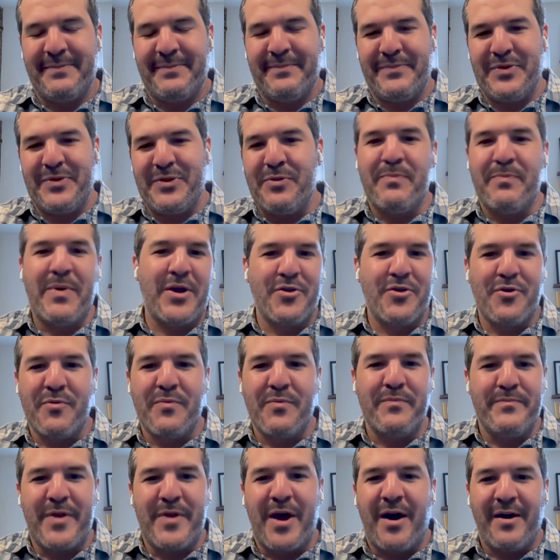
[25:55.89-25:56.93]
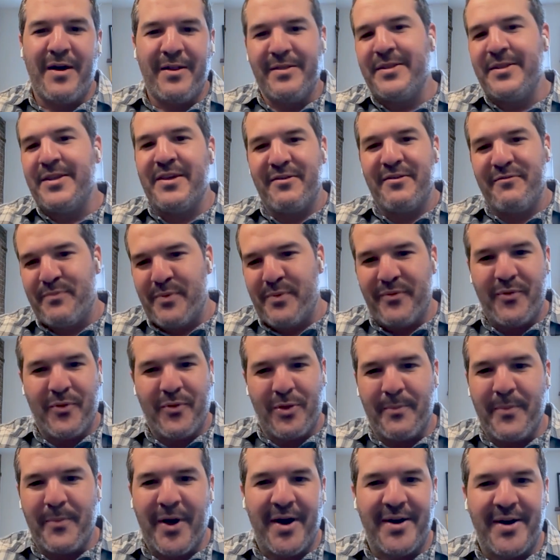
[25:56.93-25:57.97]
you better not leave before the
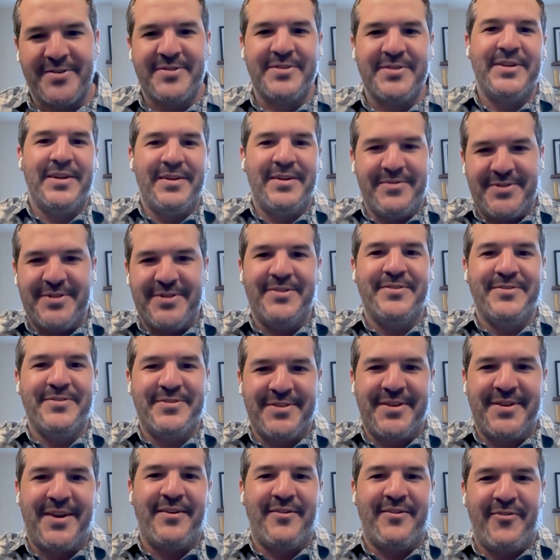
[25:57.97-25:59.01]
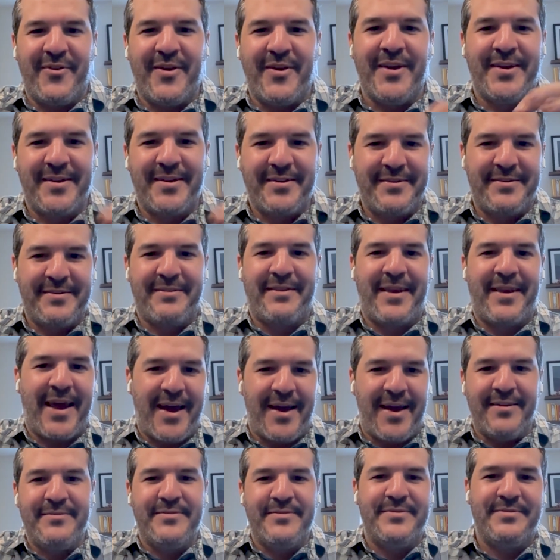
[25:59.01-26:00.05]
boss leaves, so you're just kind of fake cat
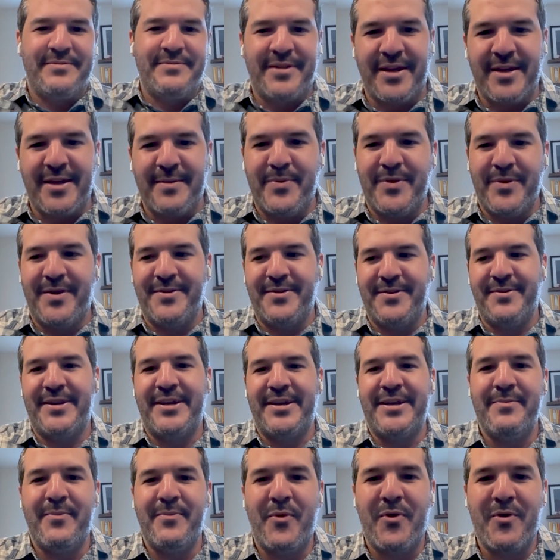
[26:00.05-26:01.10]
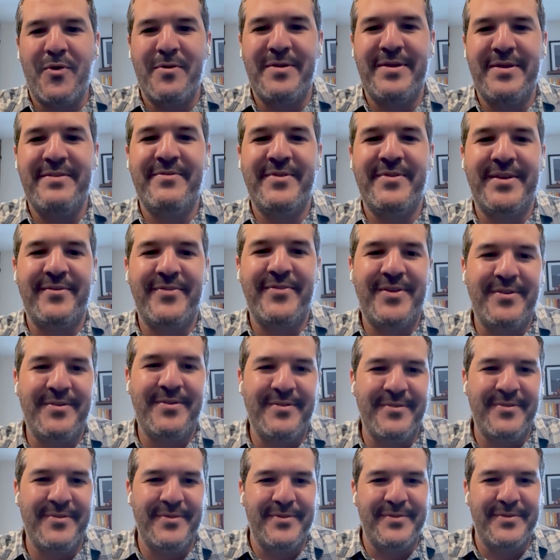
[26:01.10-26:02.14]
typing on your keyboard, even if
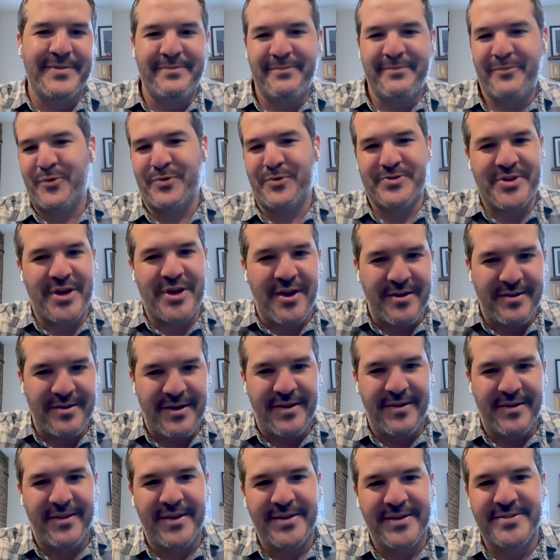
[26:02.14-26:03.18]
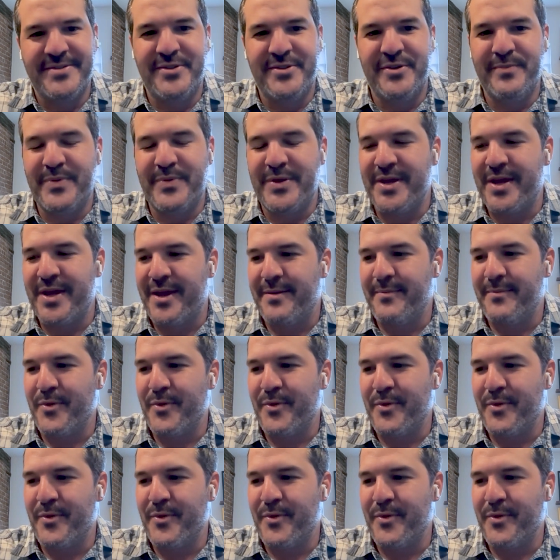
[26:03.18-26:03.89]
you were done at like 2 p.m. or